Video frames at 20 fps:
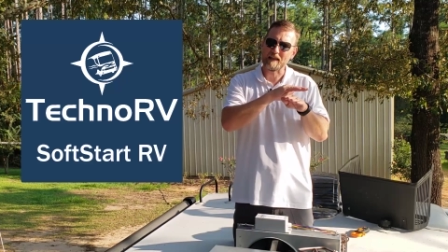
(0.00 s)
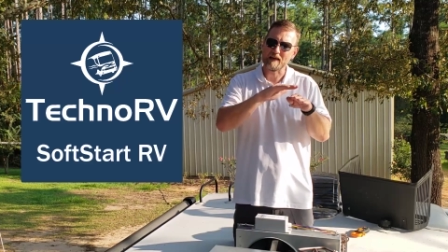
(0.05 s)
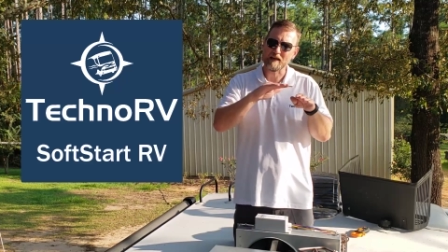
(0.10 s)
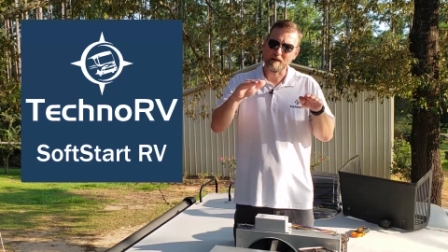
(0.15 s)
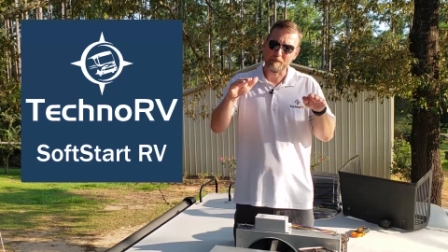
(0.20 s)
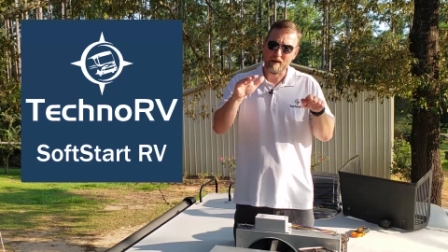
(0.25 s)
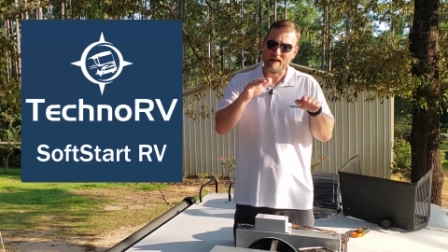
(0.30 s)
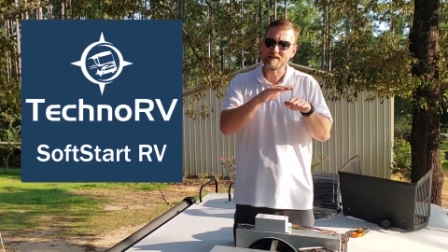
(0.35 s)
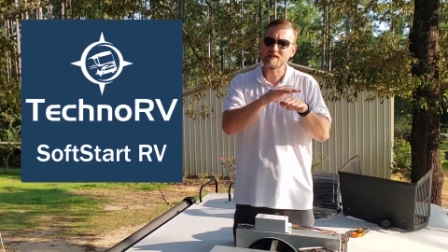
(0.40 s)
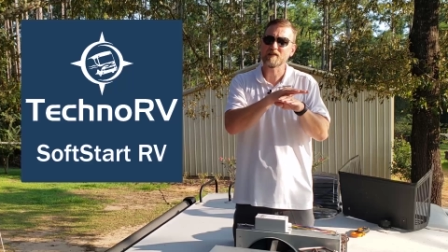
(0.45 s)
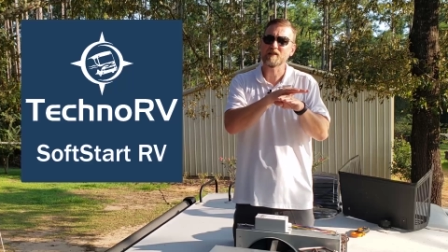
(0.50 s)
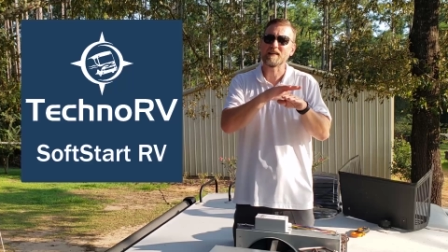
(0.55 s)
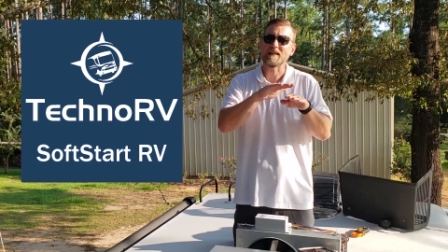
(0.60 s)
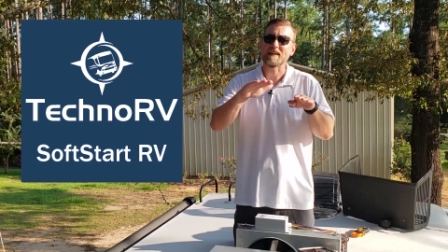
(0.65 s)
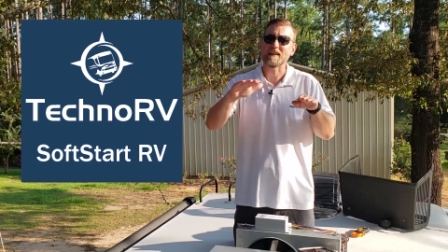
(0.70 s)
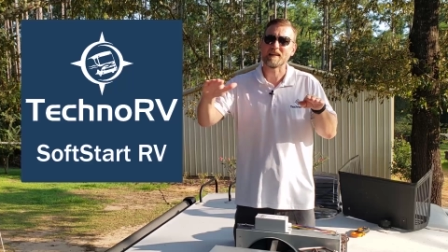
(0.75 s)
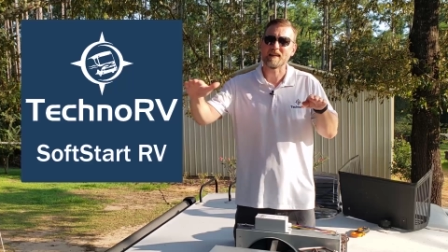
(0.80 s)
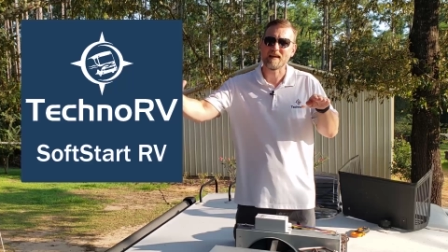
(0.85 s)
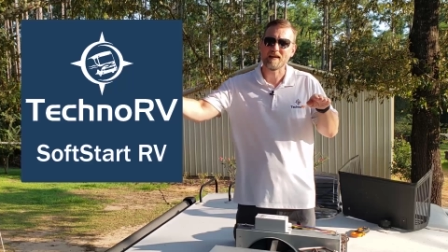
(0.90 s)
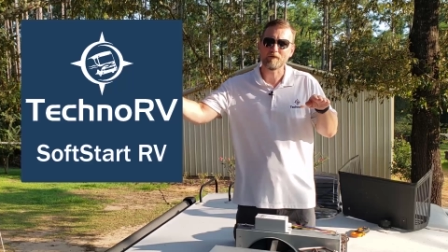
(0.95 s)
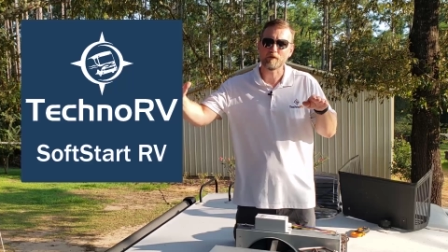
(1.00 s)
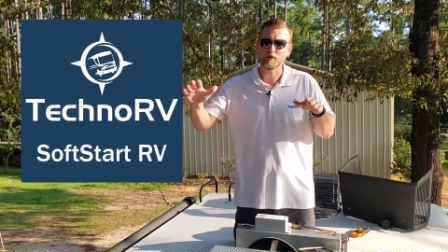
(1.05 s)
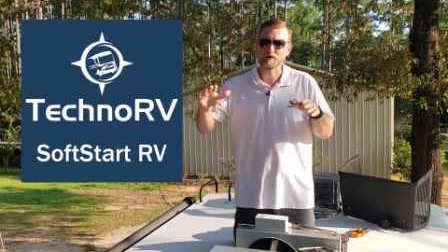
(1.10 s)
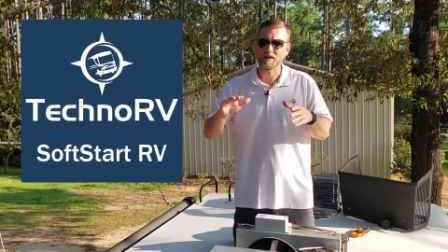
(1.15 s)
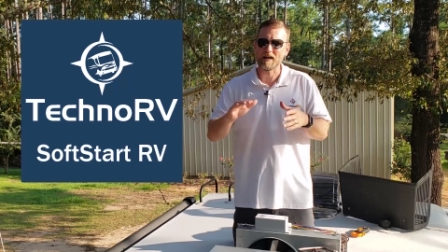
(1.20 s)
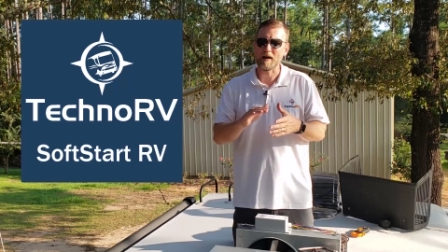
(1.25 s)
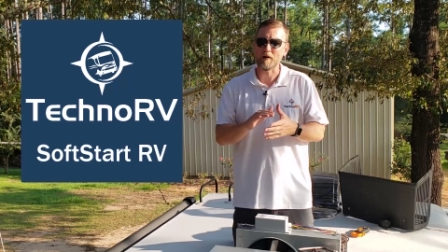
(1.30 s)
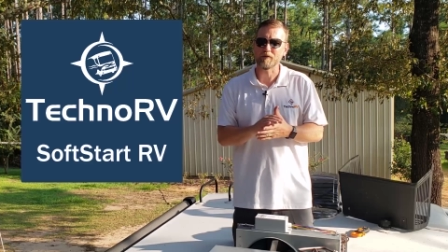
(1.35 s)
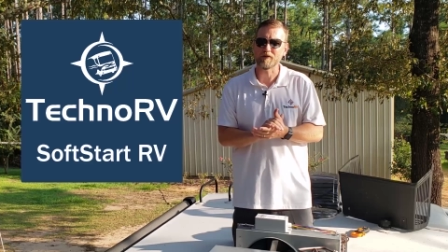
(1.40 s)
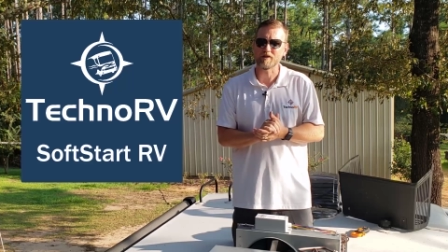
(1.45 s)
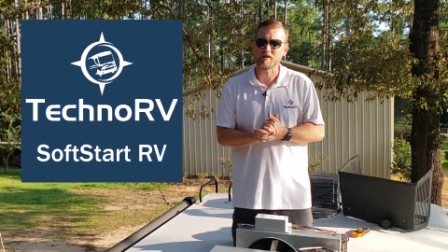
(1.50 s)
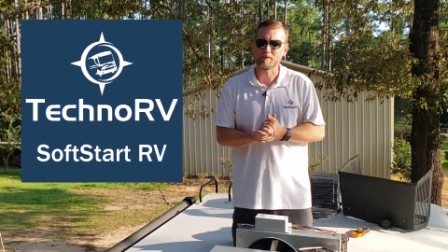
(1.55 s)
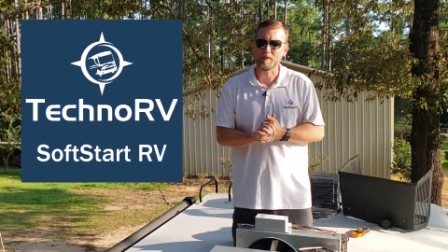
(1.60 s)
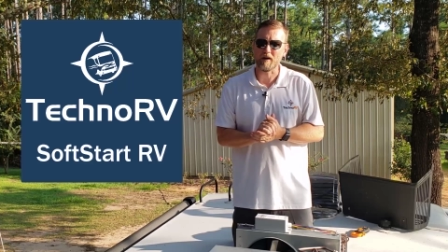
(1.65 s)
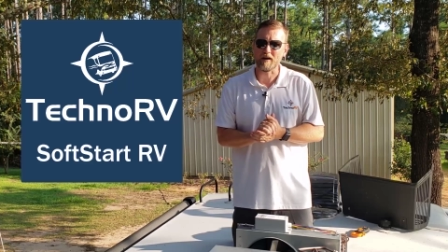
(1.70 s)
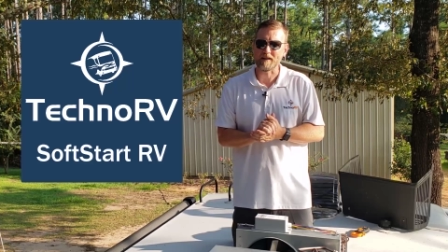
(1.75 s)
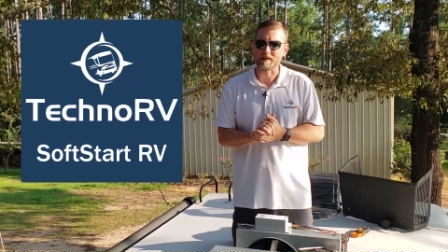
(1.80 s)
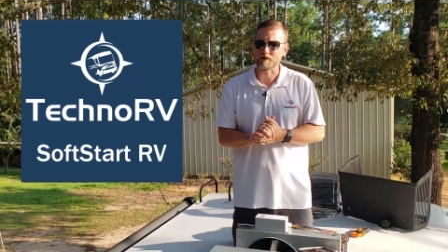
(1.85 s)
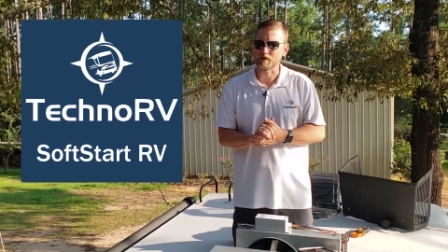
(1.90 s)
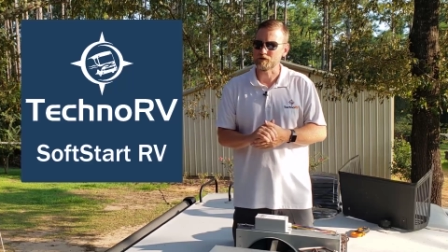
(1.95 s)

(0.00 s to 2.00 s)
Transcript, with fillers: it basically levels out the spike.